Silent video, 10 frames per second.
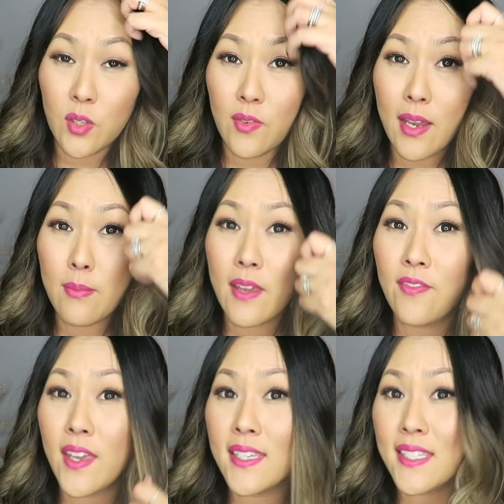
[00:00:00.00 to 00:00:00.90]
So around my
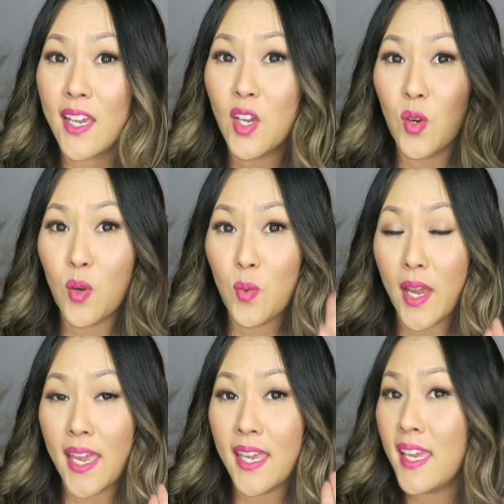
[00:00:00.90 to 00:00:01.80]
face, I go
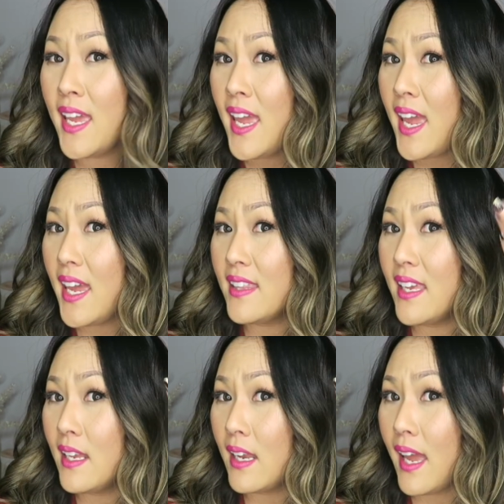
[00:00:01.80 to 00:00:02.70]
away. And
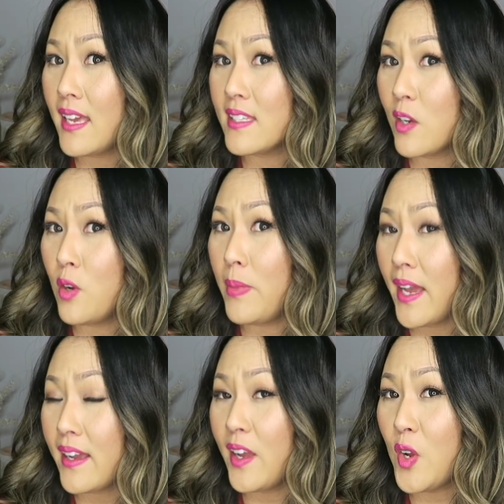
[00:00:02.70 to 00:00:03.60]
then as I go
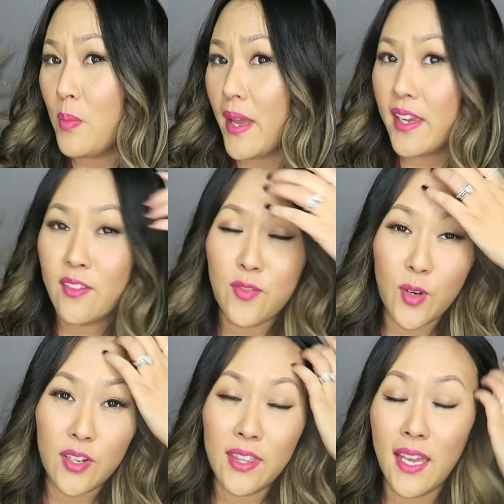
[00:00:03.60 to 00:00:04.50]
back, I go back and
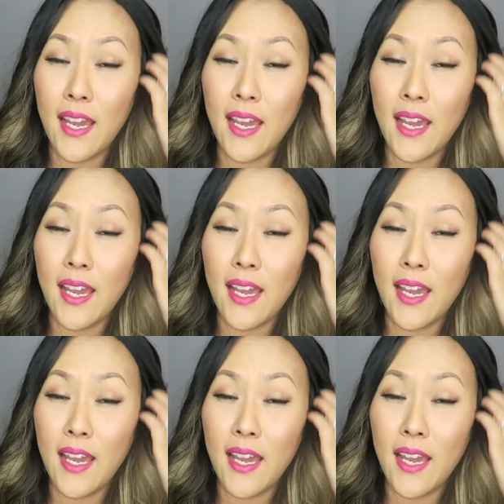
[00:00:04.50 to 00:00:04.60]
forth,